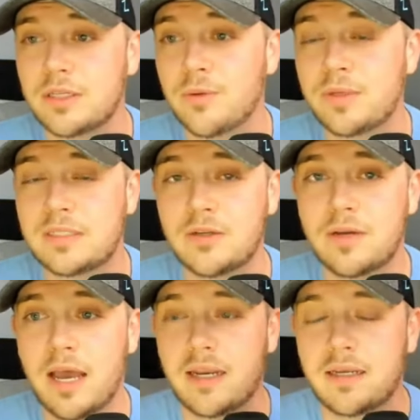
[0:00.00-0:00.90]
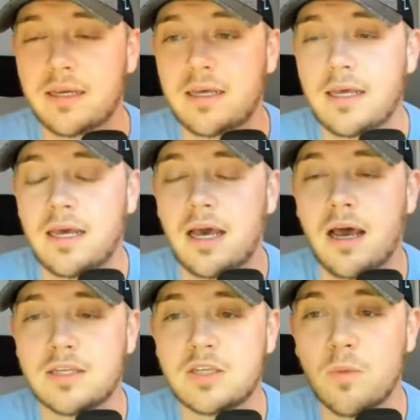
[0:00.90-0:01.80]
You know, we still got
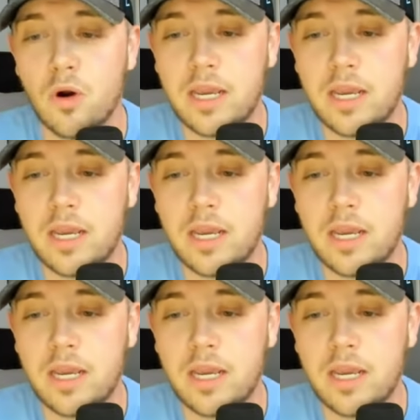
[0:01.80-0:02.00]
some more